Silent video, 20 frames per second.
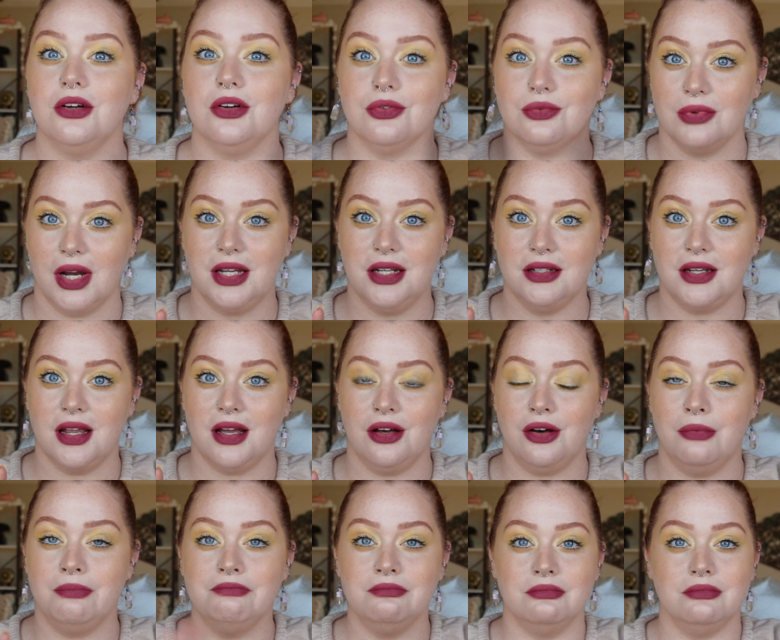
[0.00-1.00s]
Right
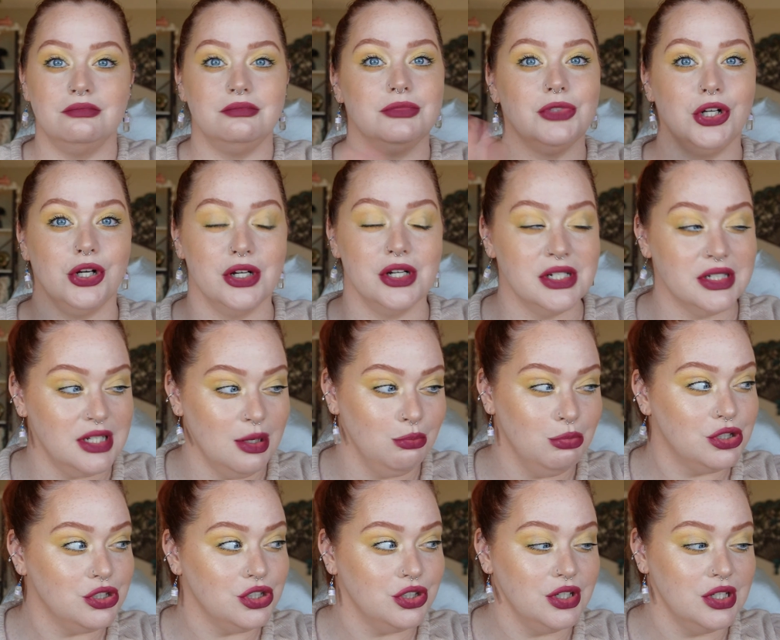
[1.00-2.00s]
now, current
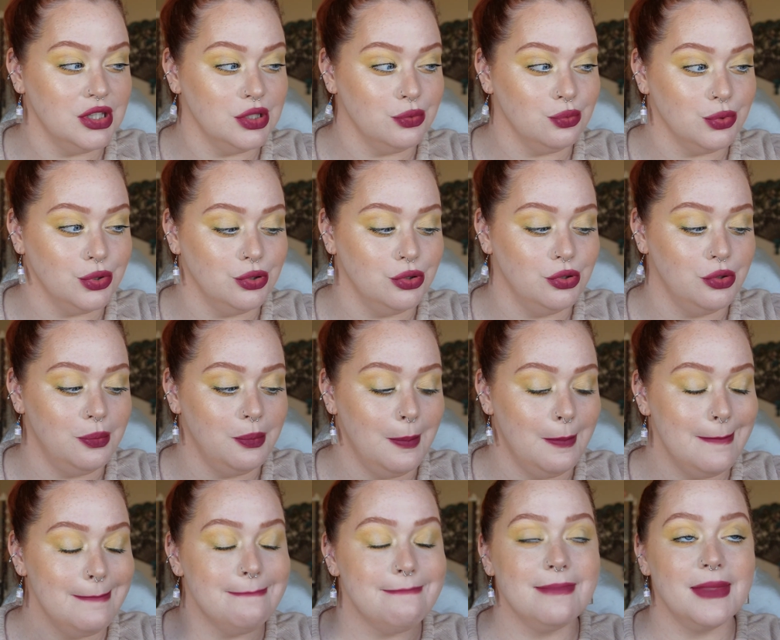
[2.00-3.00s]
temperature in the room
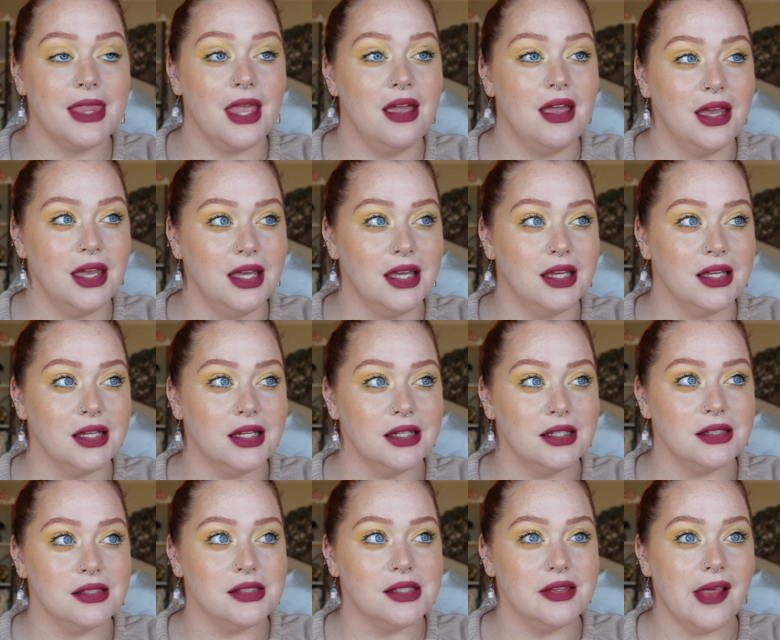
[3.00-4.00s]

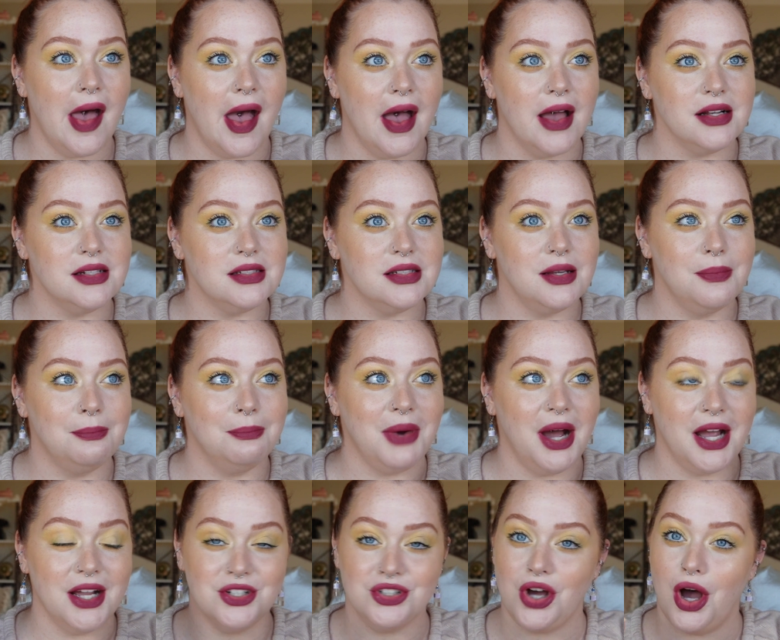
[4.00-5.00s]
is that
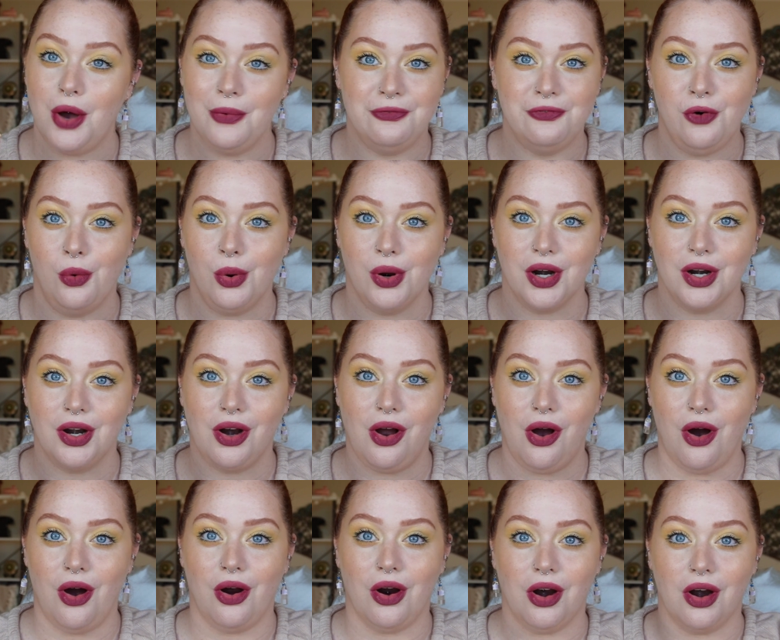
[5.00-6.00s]
my top 4
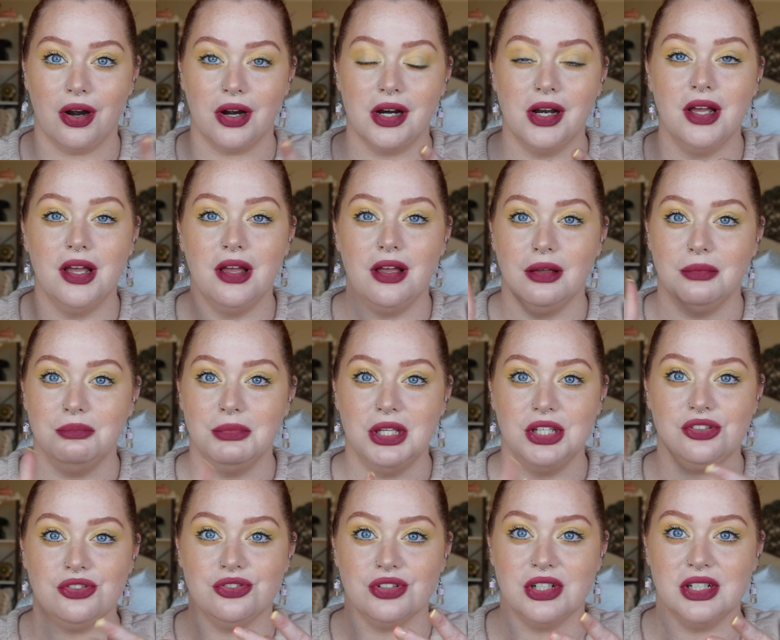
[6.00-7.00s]
are
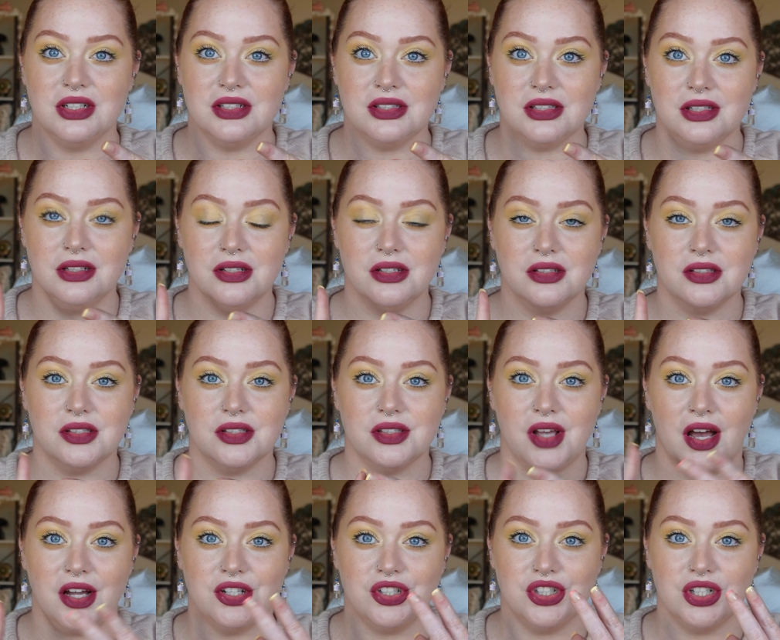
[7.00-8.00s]
Mistress,
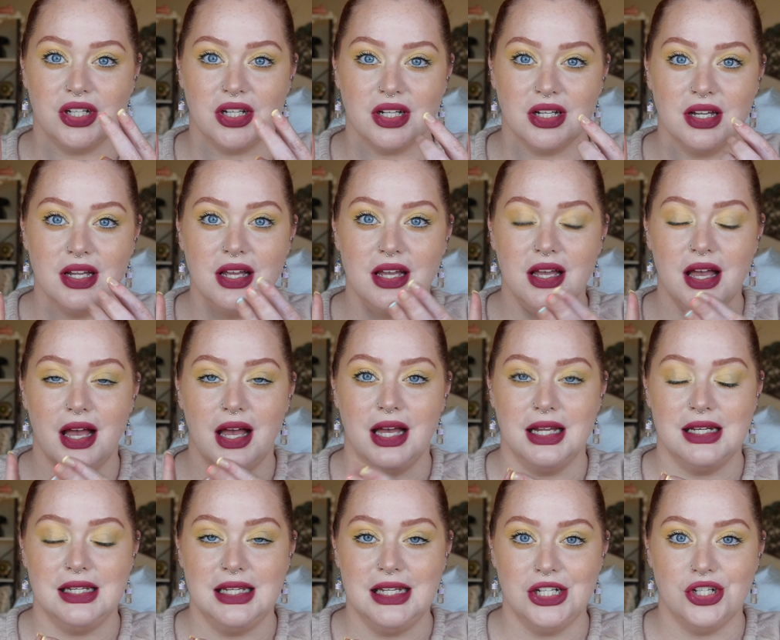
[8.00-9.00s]
Sasha,
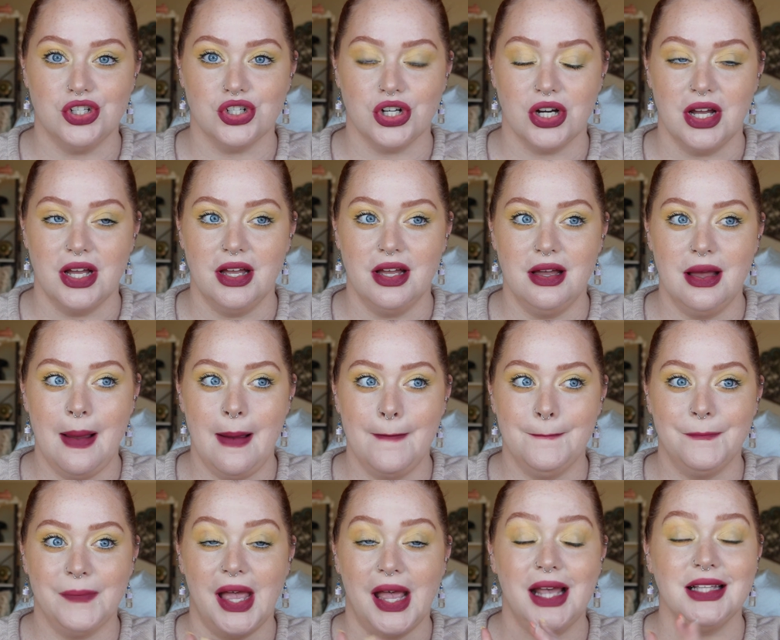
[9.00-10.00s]
Anitra,
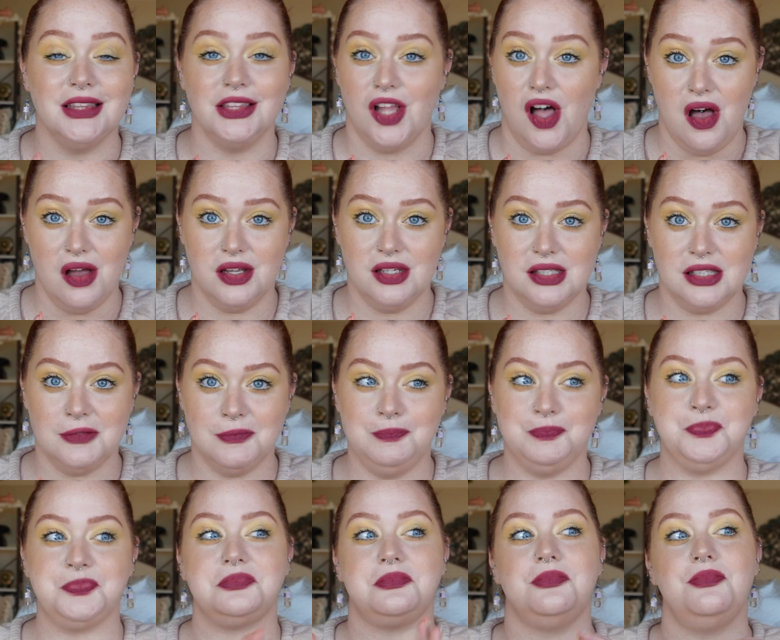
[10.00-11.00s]
and Lux.
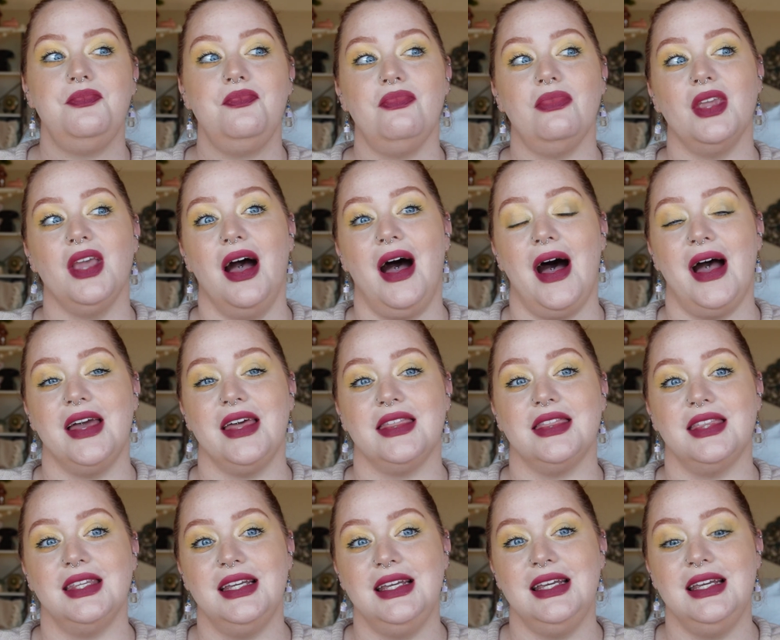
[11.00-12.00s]
I
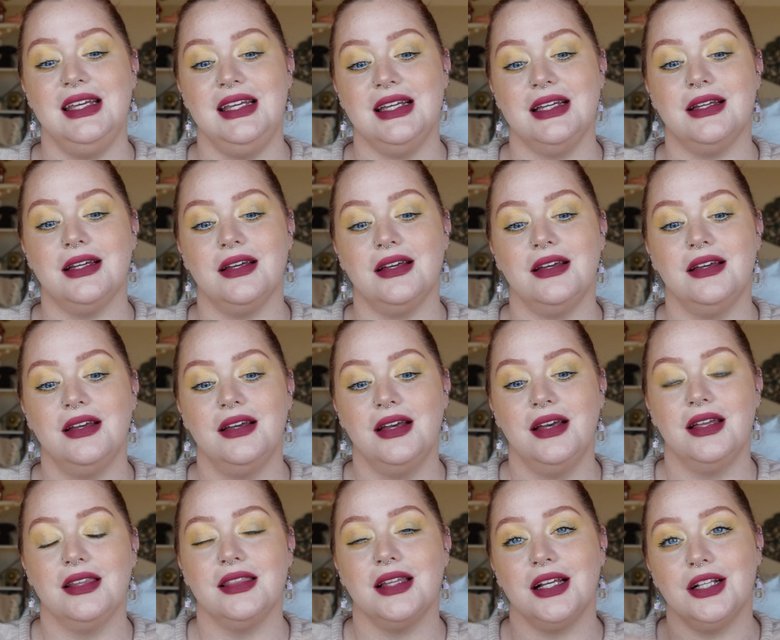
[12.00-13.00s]
think
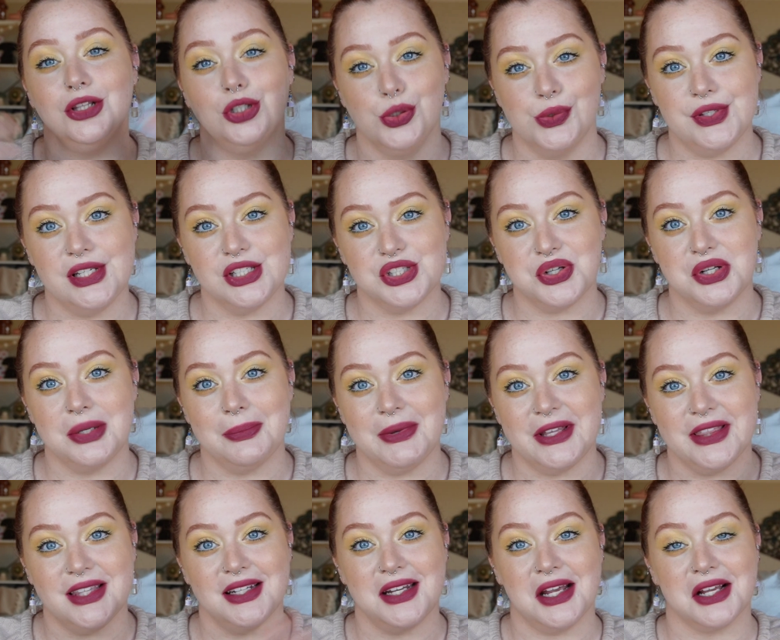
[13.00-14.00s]
that Lucy's going to be
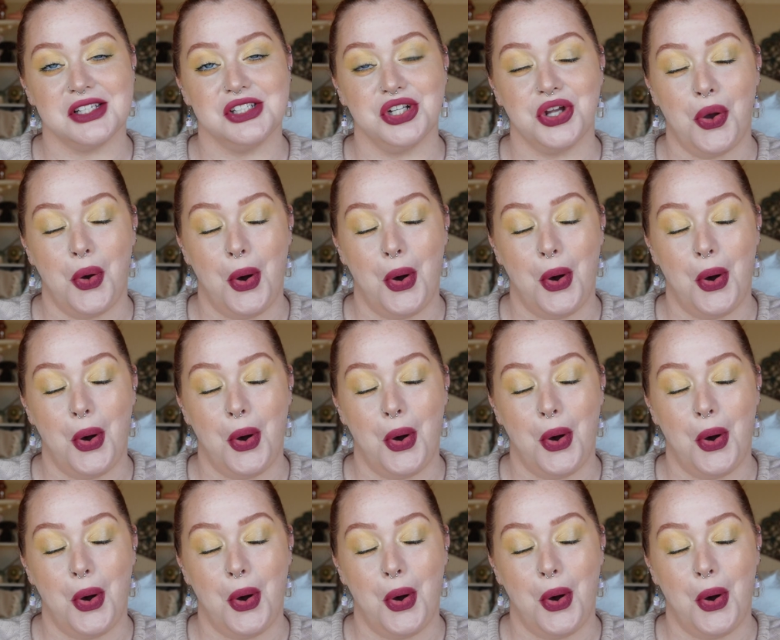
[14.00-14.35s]
the next to go